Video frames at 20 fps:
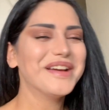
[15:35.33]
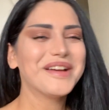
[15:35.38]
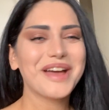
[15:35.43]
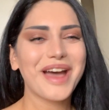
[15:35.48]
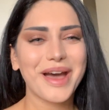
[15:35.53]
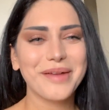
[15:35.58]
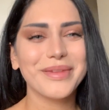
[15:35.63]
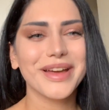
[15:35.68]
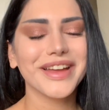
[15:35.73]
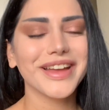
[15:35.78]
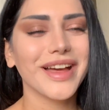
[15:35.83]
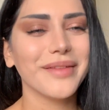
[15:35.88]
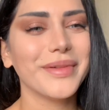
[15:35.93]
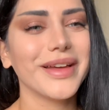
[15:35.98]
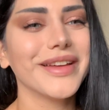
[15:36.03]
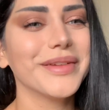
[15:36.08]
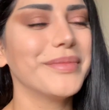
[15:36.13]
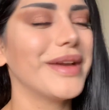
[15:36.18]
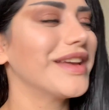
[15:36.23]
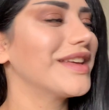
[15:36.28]
am
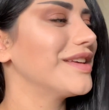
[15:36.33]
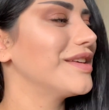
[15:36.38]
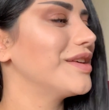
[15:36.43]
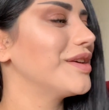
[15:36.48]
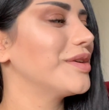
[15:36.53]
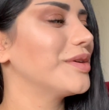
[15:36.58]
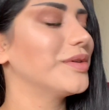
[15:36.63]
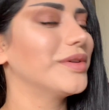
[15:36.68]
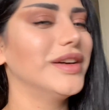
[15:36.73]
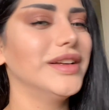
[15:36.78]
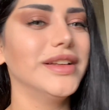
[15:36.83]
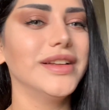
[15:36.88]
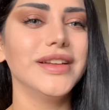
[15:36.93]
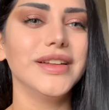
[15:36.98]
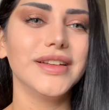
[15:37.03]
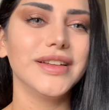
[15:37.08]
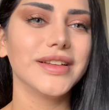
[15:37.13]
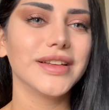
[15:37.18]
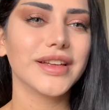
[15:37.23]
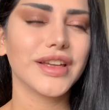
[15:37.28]
I making you
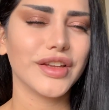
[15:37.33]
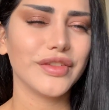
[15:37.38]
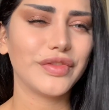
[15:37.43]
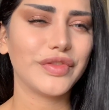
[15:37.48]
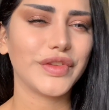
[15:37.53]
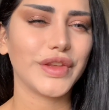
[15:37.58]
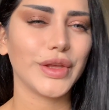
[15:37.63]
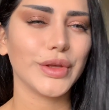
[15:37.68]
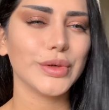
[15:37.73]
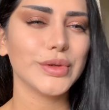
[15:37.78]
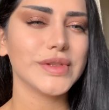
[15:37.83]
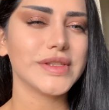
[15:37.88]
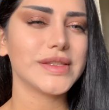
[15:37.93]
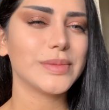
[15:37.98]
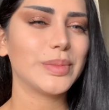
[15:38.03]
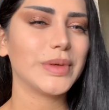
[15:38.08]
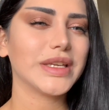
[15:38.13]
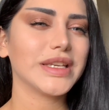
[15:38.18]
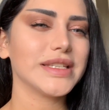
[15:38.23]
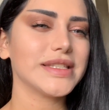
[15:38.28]

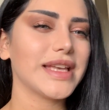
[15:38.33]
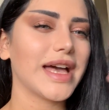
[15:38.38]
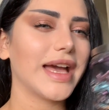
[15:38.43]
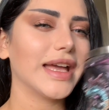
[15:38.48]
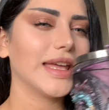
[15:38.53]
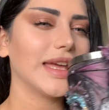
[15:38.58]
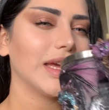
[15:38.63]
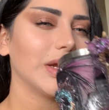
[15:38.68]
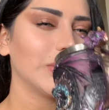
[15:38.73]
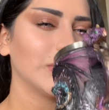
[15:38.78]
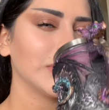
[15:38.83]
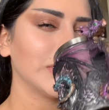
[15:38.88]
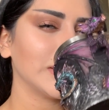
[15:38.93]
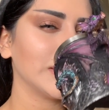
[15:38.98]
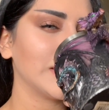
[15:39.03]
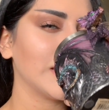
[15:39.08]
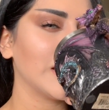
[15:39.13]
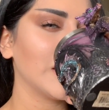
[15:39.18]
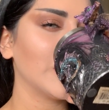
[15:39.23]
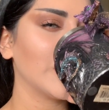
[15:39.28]
confused? Because I can't really
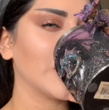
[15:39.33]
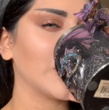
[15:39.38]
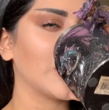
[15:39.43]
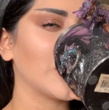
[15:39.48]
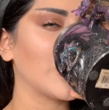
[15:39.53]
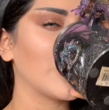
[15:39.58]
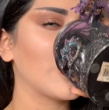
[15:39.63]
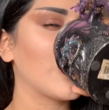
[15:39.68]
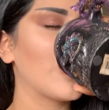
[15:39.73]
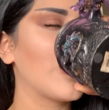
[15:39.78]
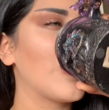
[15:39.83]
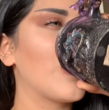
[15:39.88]
tell right now.